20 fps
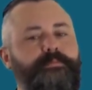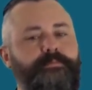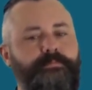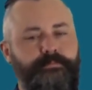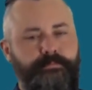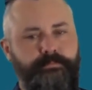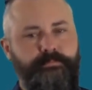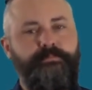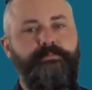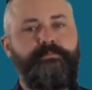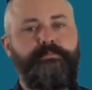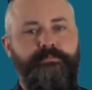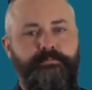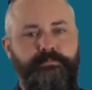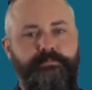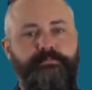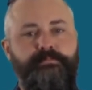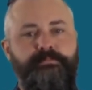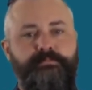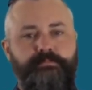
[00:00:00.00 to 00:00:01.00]
To avoid
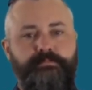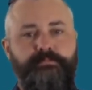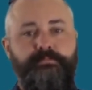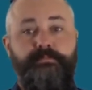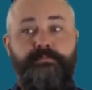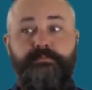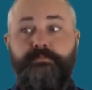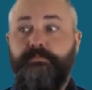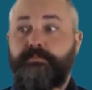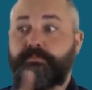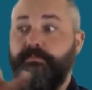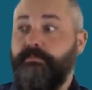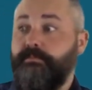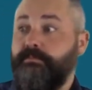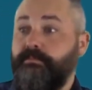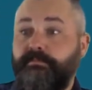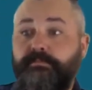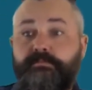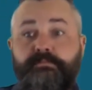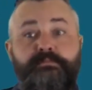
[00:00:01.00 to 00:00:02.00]
being sick or
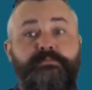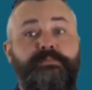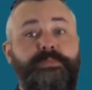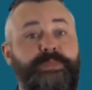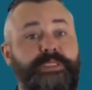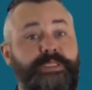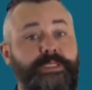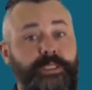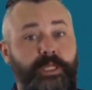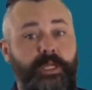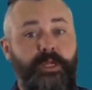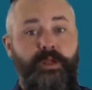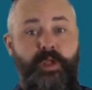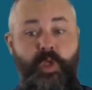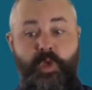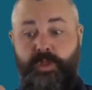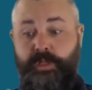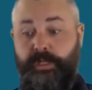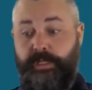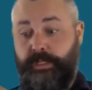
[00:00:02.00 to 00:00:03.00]
spreading a virus, please
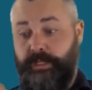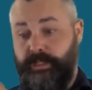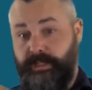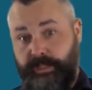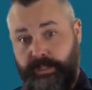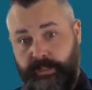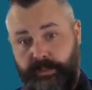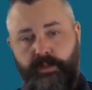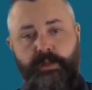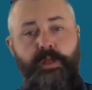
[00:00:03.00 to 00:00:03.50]
wear a mask.